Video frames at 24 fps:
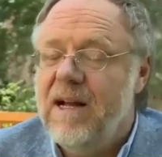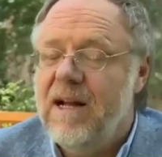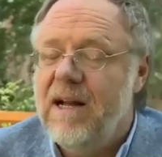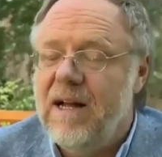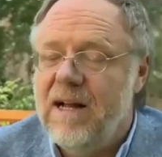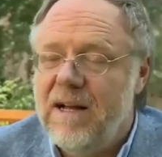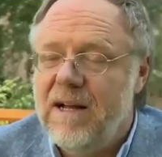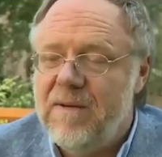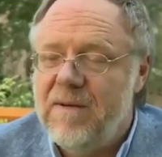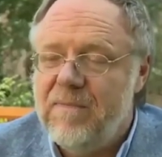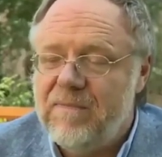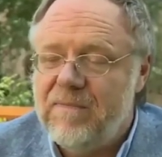
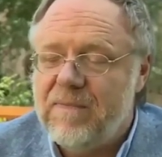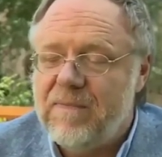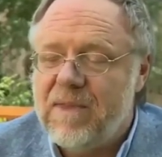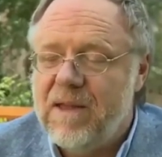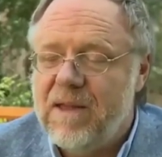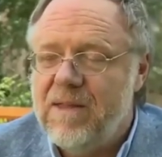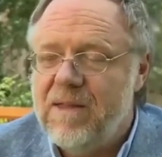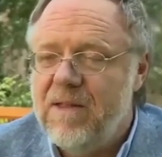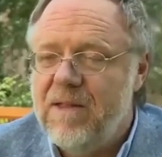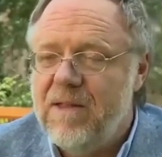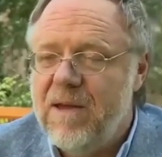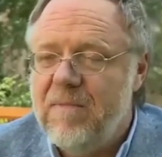Uh,
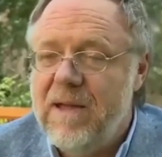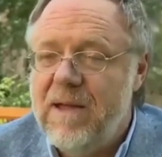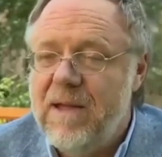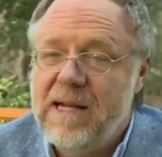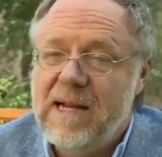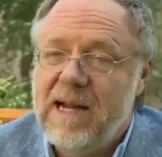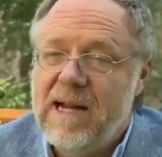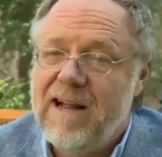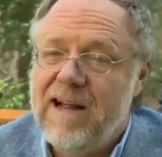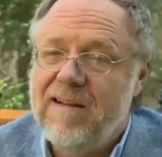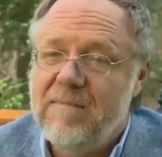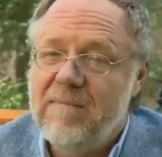though they may
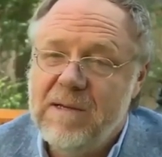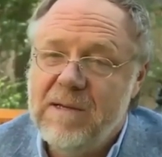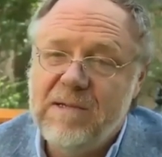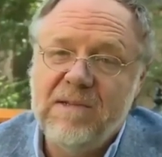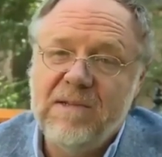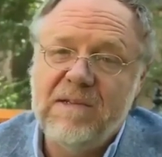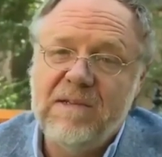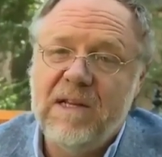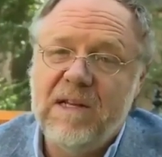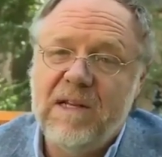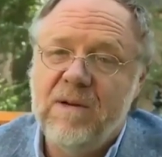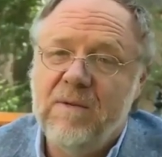not have
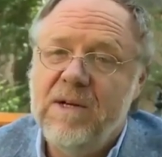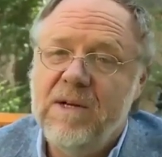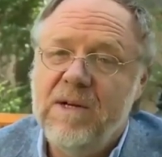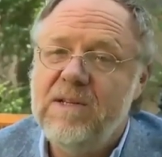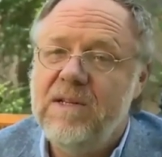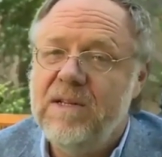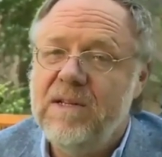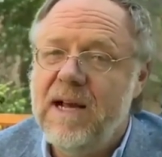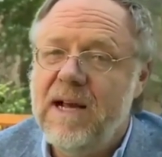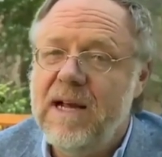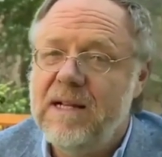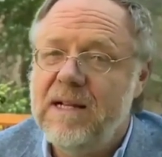missiles that can
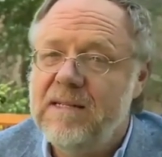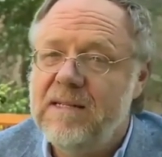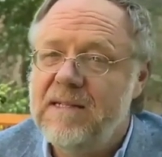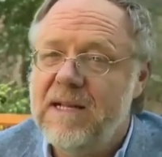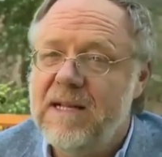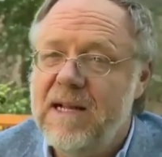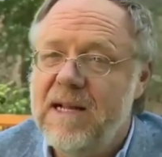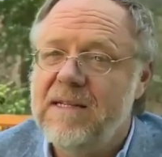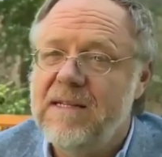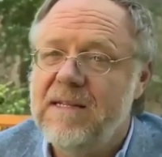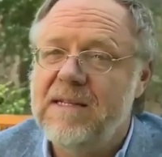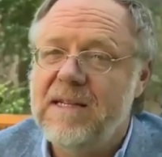reach the United
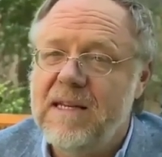States,